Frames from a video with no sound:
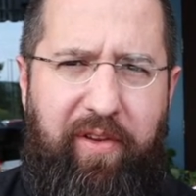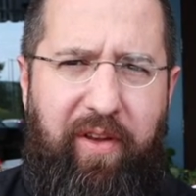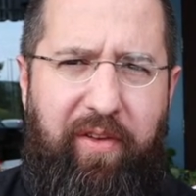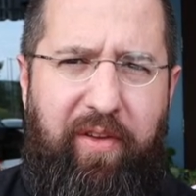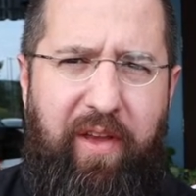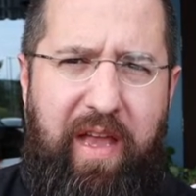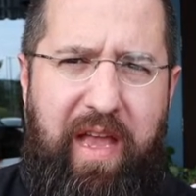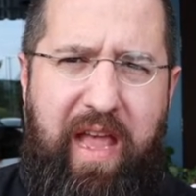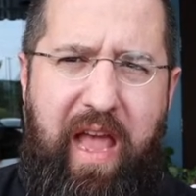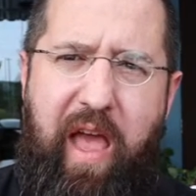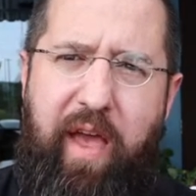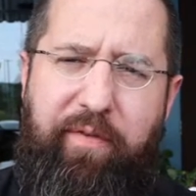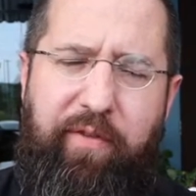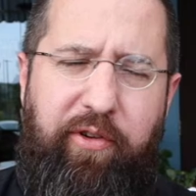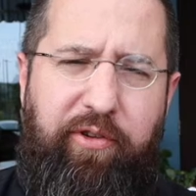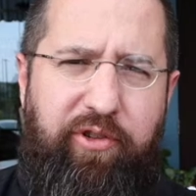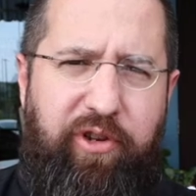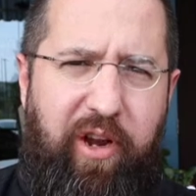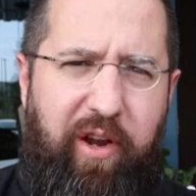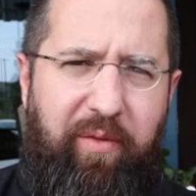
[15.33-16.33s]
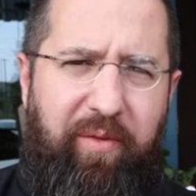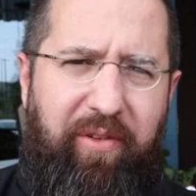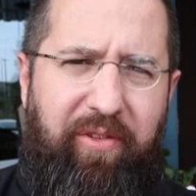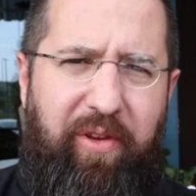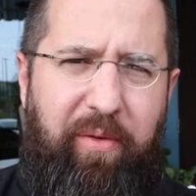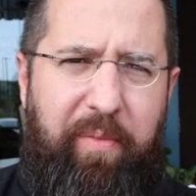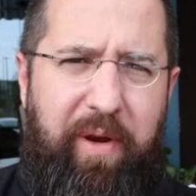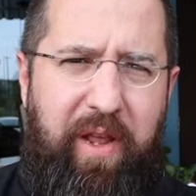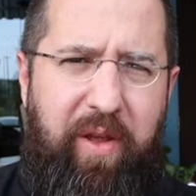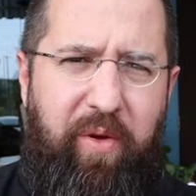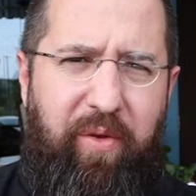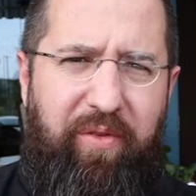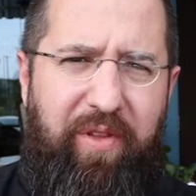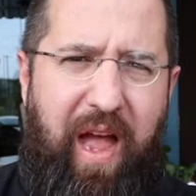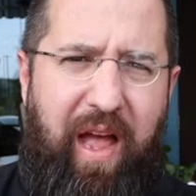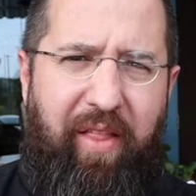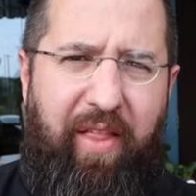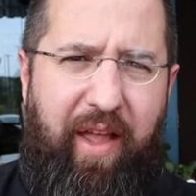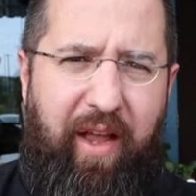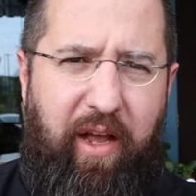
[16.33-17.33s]
Because if you're sharing with somebody who's
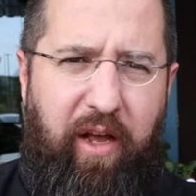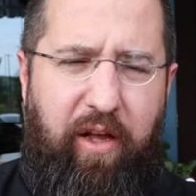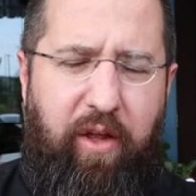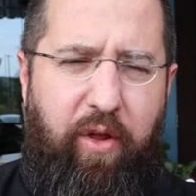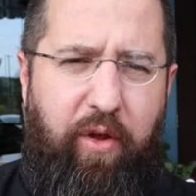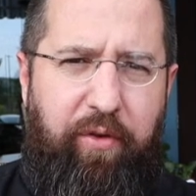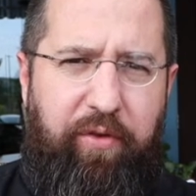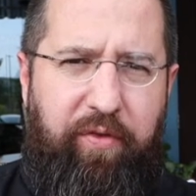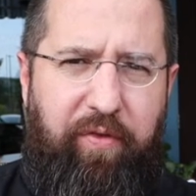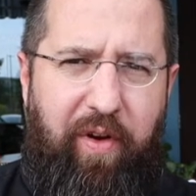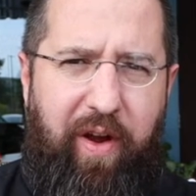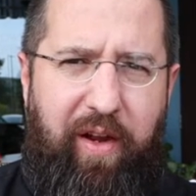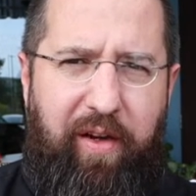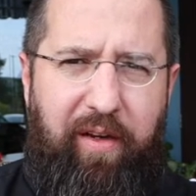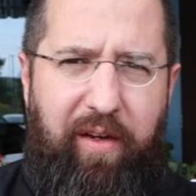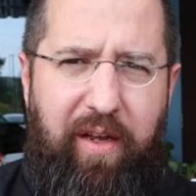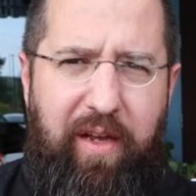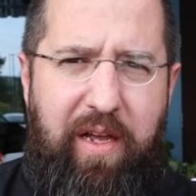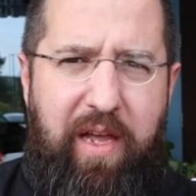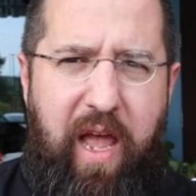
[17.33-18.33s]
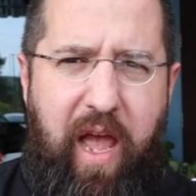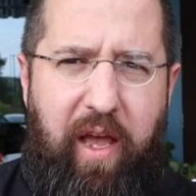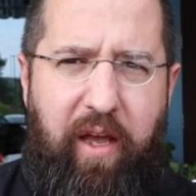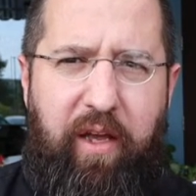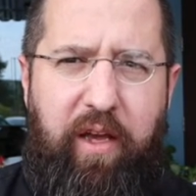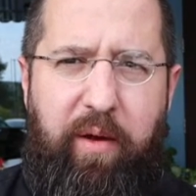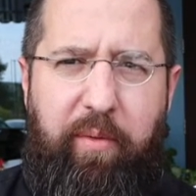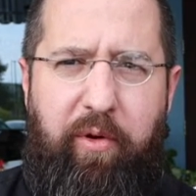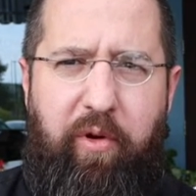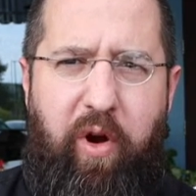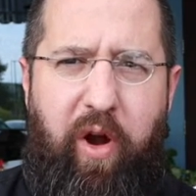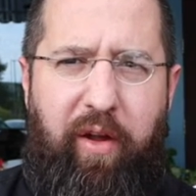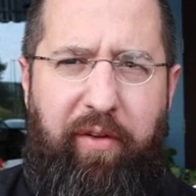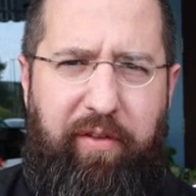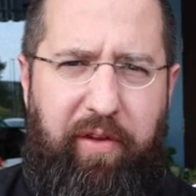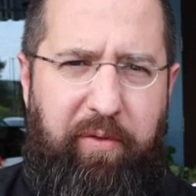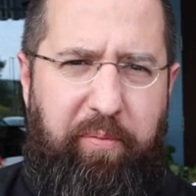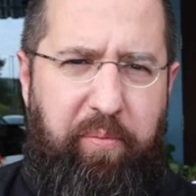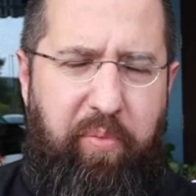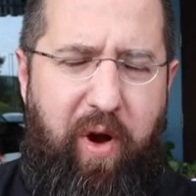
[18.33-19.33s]
not like a close friend and come
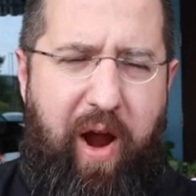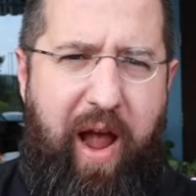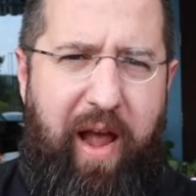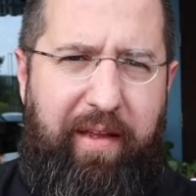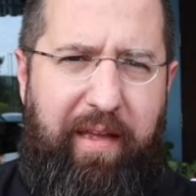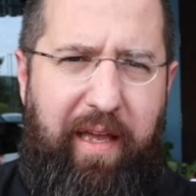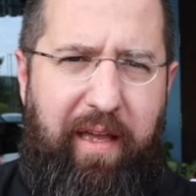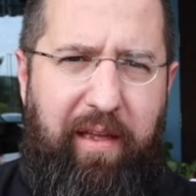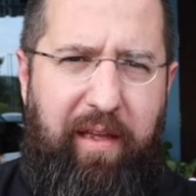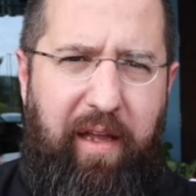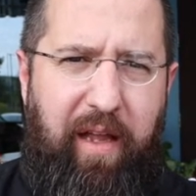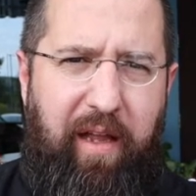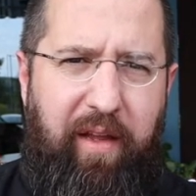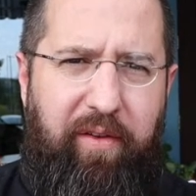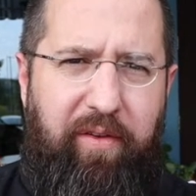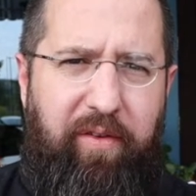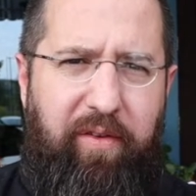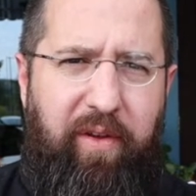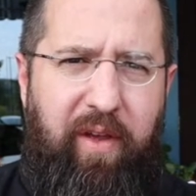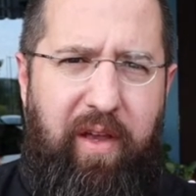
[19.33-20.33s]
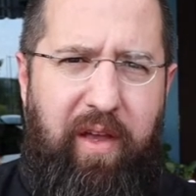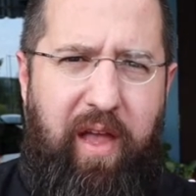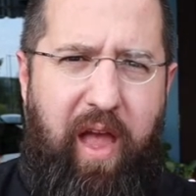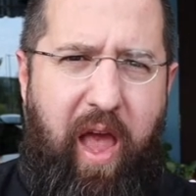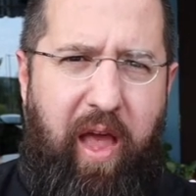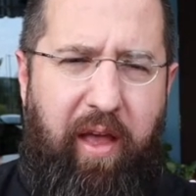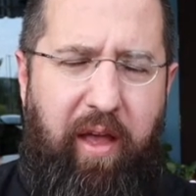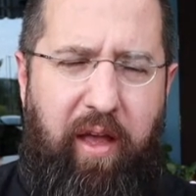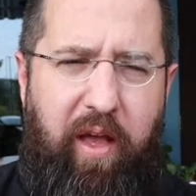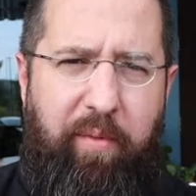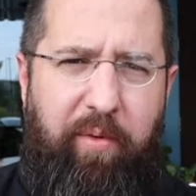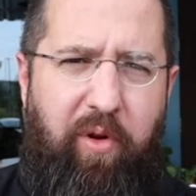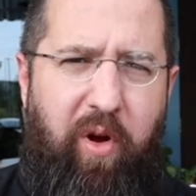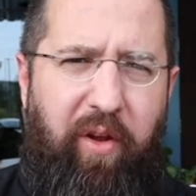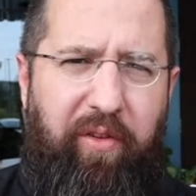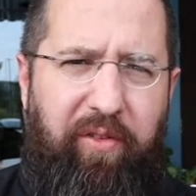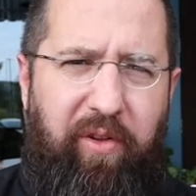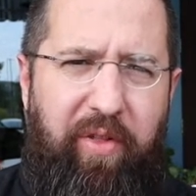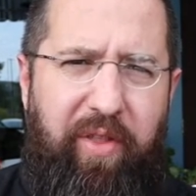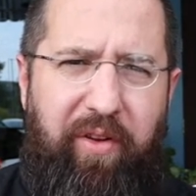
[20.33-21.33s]
across as bragging, it's, and come
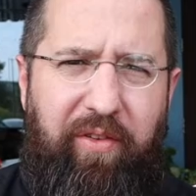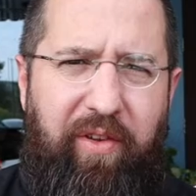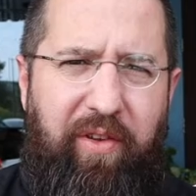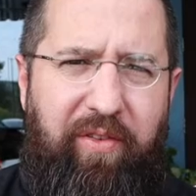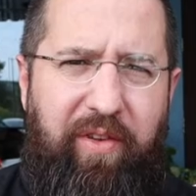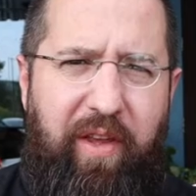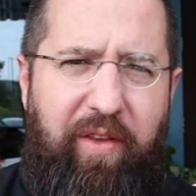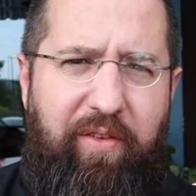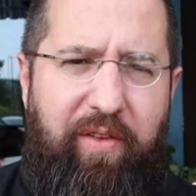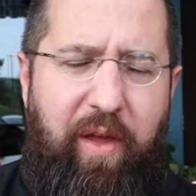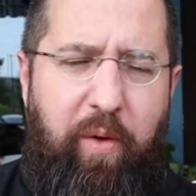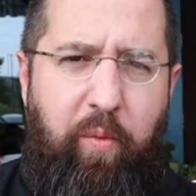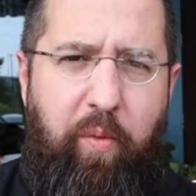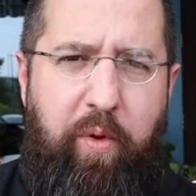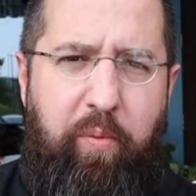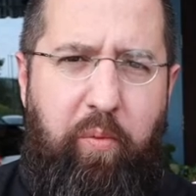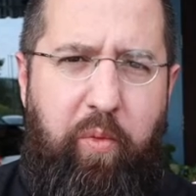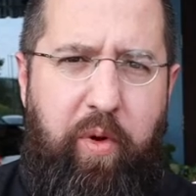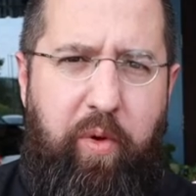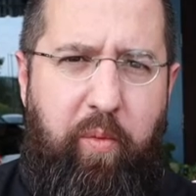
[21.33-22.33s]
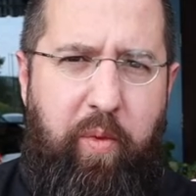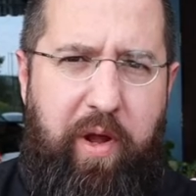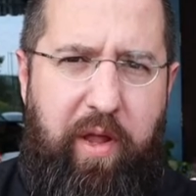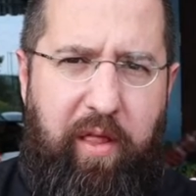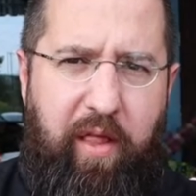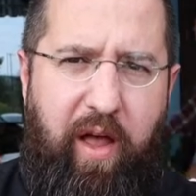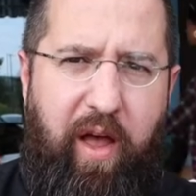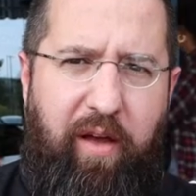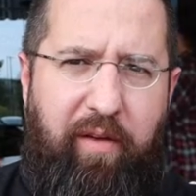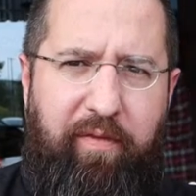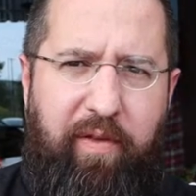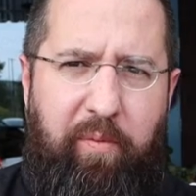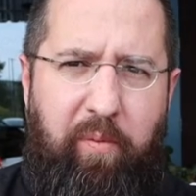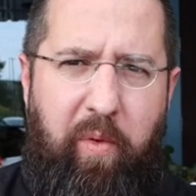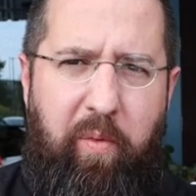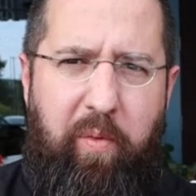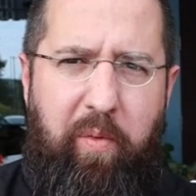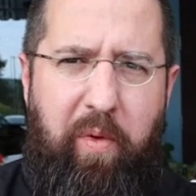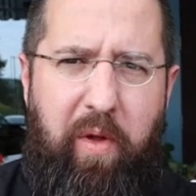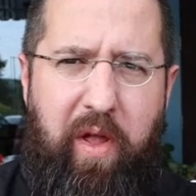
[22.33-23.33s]
across, so there's a sense that when we love and
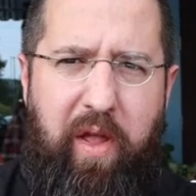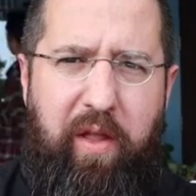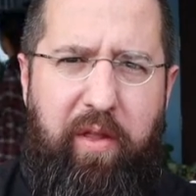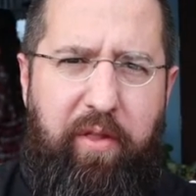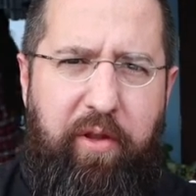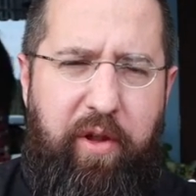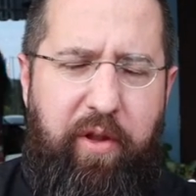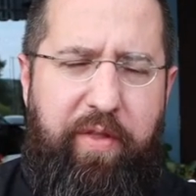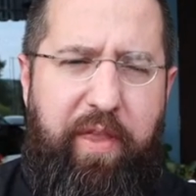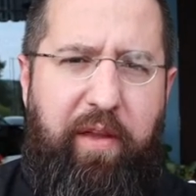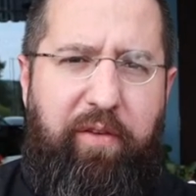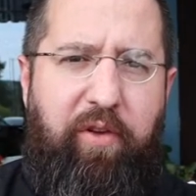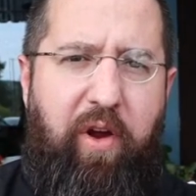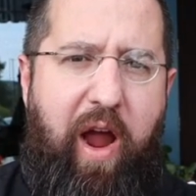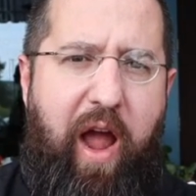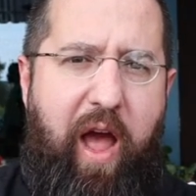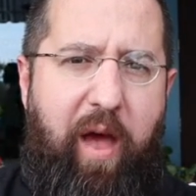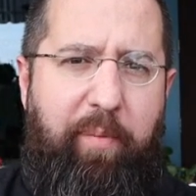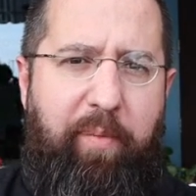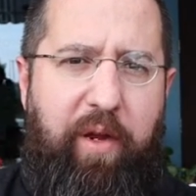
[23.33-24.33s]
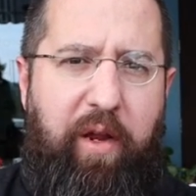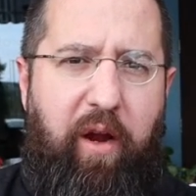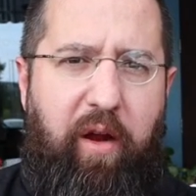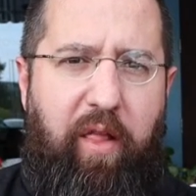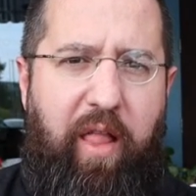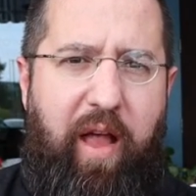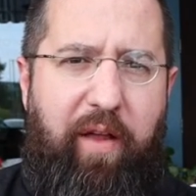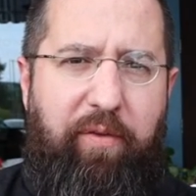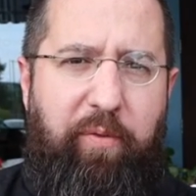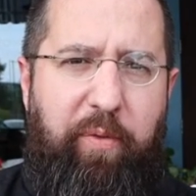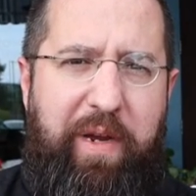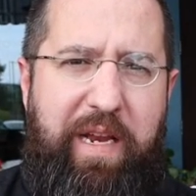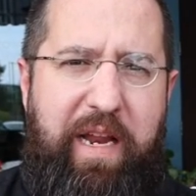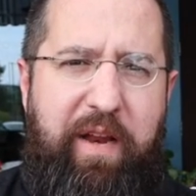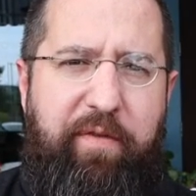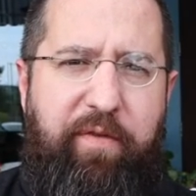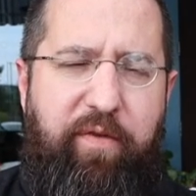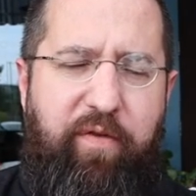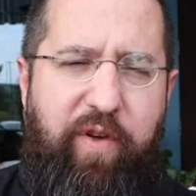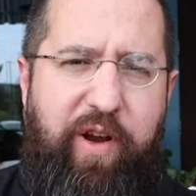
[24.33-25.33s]
when good things are happening in our lives, we
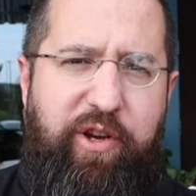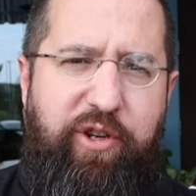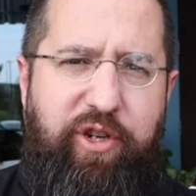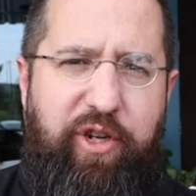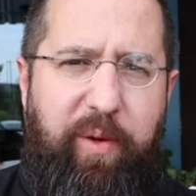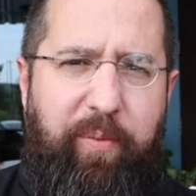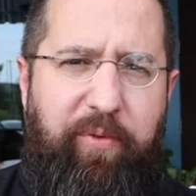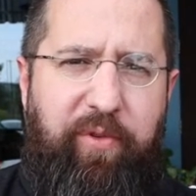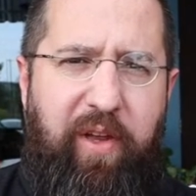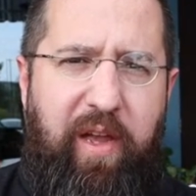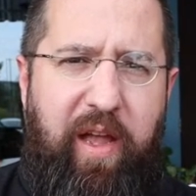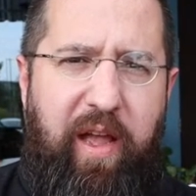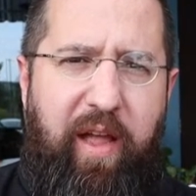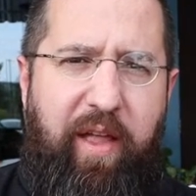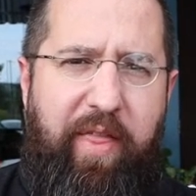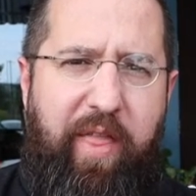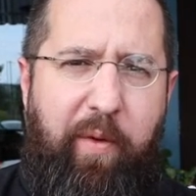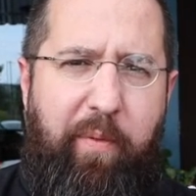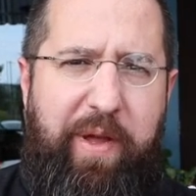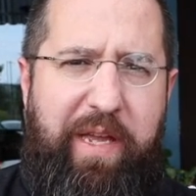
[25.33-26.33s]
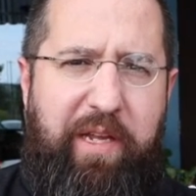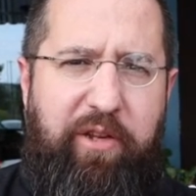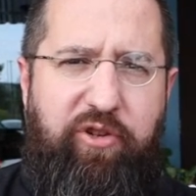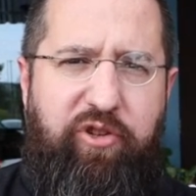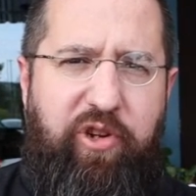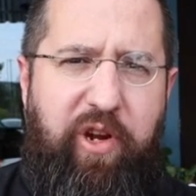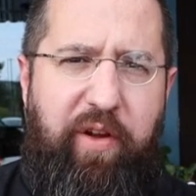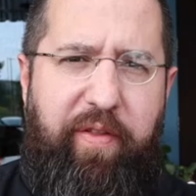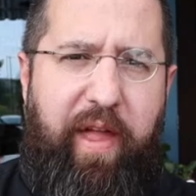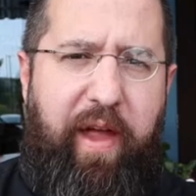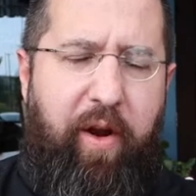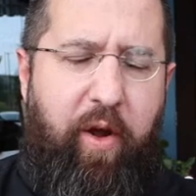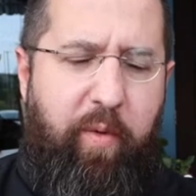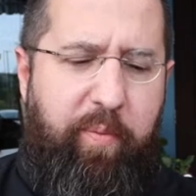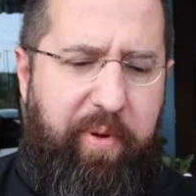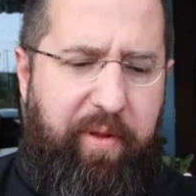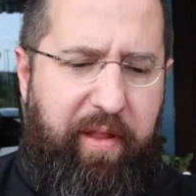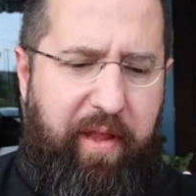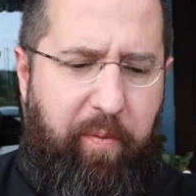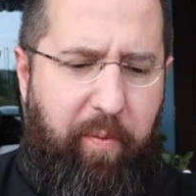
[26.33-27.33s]
need friendships that we can share that
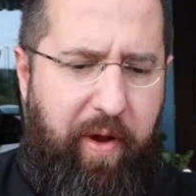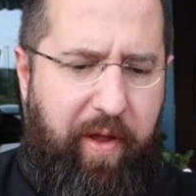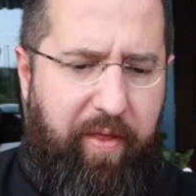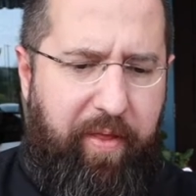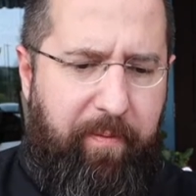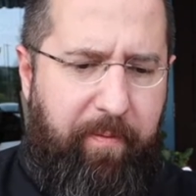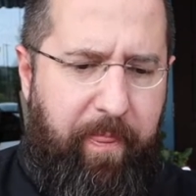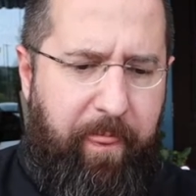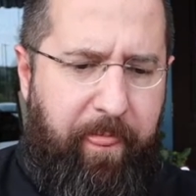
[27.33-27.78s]
openly with.